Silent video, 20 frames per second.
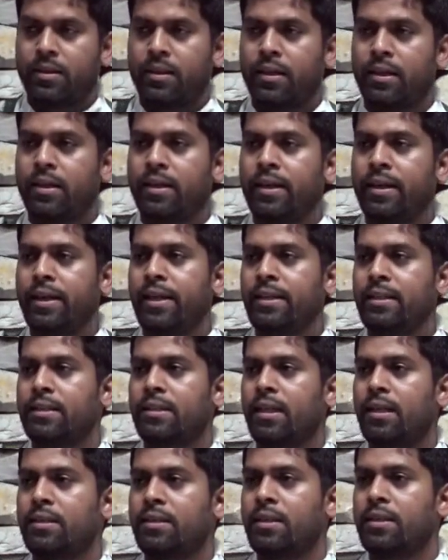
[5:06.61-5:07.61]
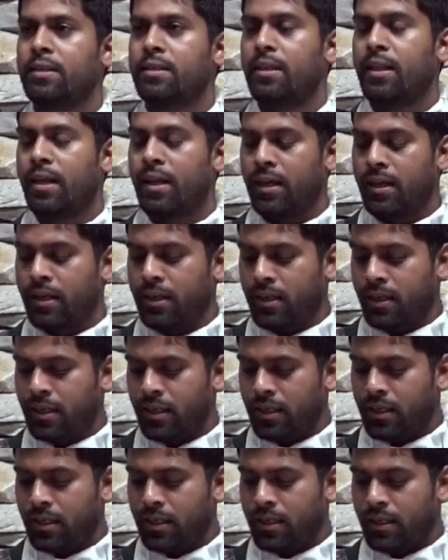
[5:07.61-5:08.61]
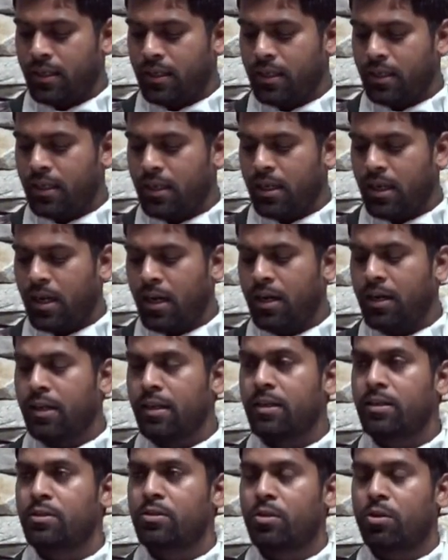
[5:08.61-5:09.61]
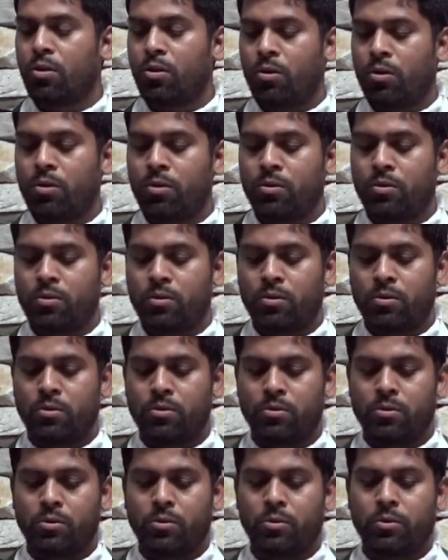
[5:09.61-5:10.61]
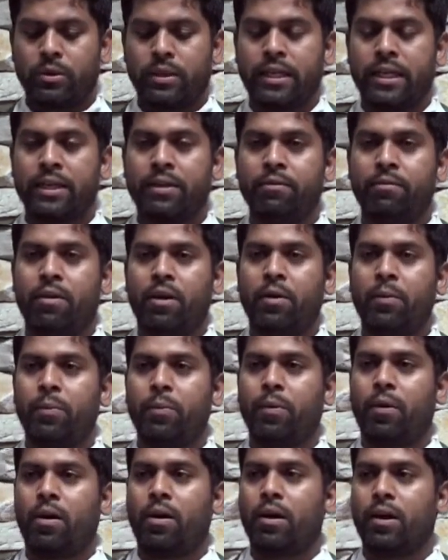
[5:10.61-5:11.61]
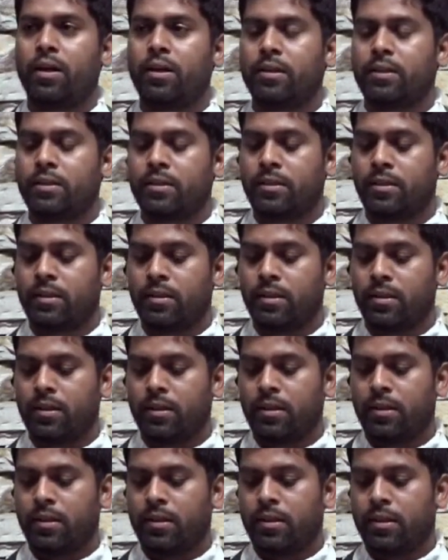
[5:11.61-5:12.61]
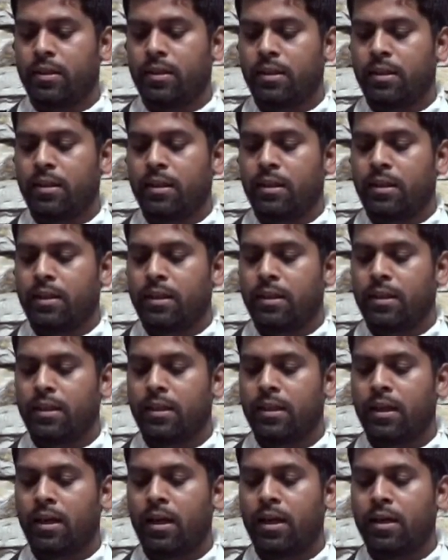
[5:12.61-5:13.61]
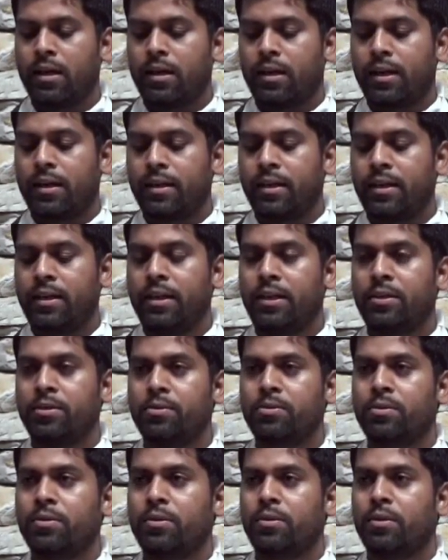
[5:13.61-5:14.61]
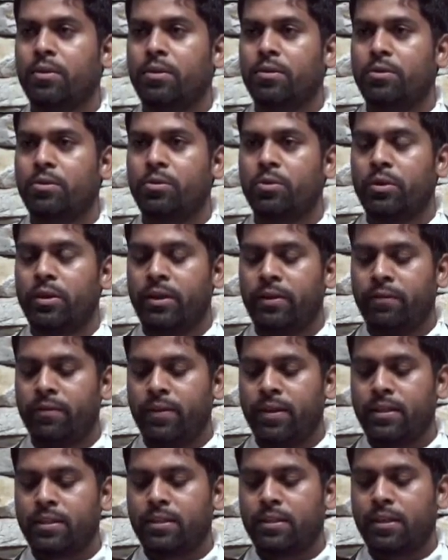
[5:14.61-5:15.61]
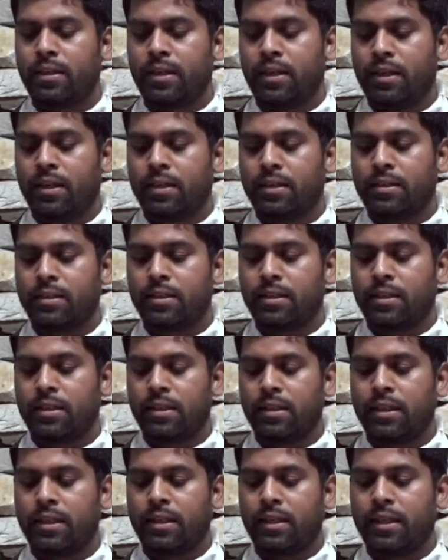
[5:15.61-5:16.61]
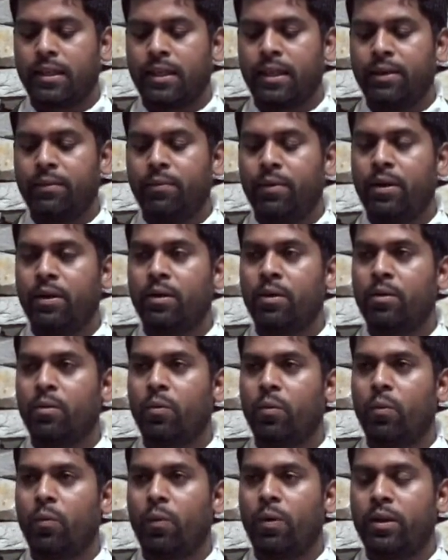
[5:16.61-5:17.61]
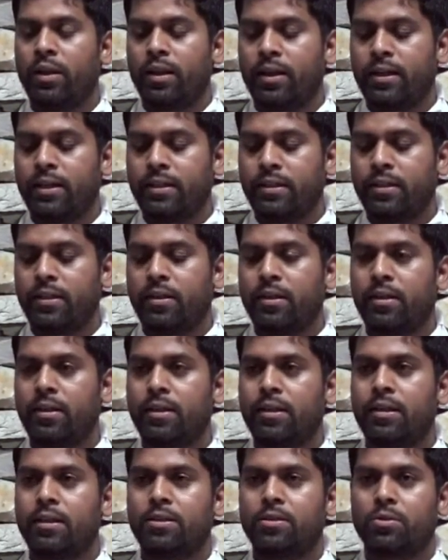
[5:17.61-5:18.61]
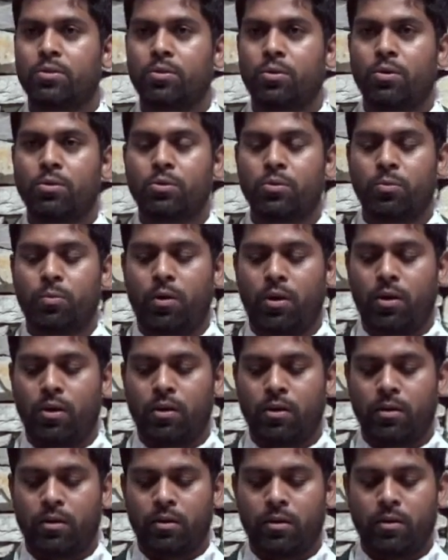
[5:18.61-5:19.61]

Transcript: The reading suggests that God is slow to give up on us. God continues to invest in us even when the return is so small.